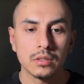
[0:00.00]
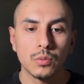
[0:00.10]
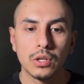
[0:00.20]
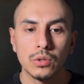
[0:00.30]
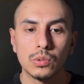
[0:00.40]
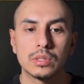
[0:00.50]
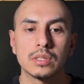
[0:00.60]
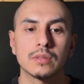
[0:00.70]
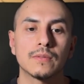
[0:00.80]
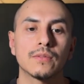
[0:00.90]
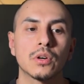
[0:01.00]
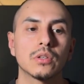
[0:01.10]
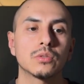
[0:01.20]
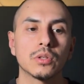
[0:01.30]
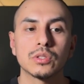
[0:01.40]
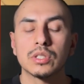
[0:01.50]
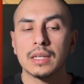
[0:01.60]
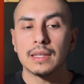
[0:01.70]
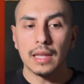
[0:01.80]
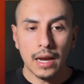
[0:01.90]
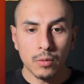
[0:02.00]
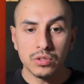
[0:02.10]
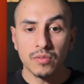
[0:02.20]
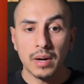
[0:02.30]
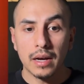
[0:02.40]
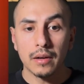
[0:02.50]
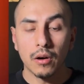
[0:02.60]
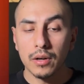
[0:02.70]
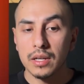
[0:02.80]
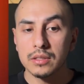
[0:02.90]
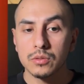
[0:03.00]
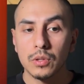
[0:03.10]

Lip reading: We can use this to understand the language of my audience.